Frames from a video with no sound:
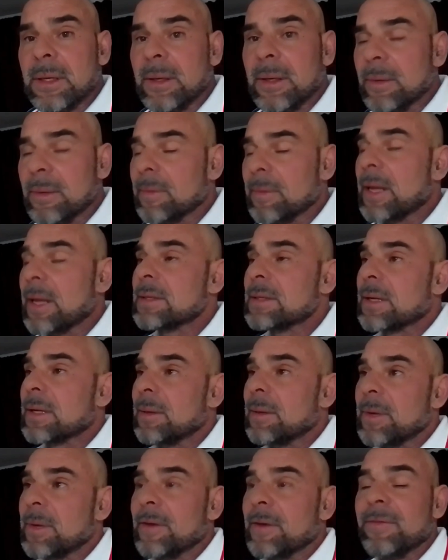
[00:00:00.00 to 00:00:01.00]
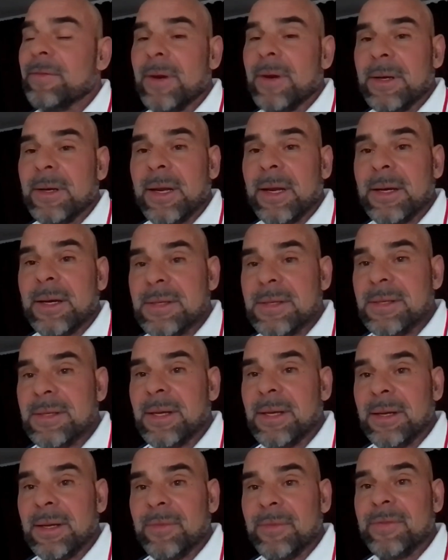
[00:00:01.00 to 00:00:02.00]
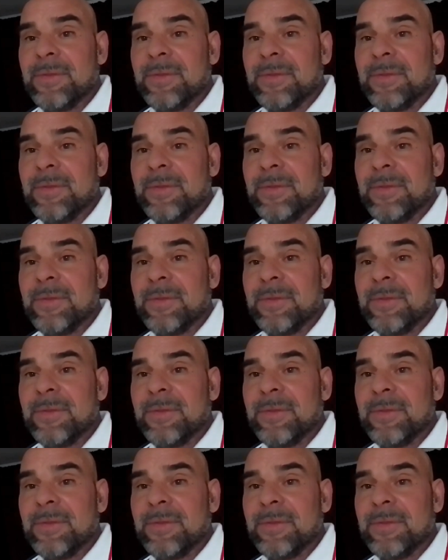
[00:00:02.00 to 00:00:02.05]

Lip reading: And that's going to be a fun day to see